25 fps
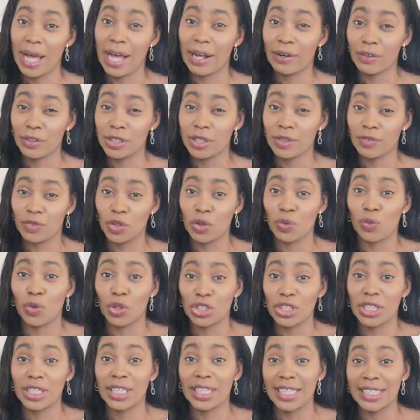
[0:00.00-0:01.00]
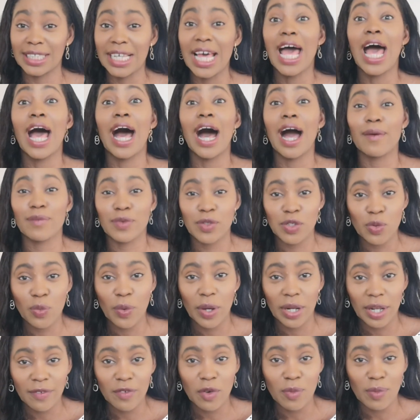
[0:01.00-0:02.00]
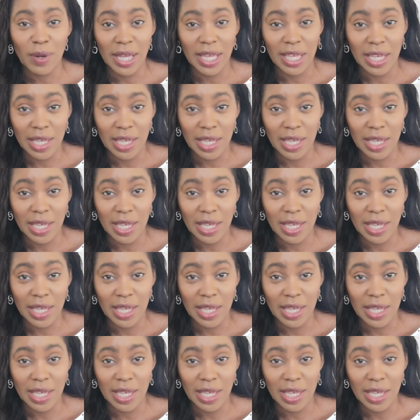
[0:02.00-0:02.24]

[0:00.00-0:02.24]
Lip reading: Harrods, if you're watching this, I'm still waiting for my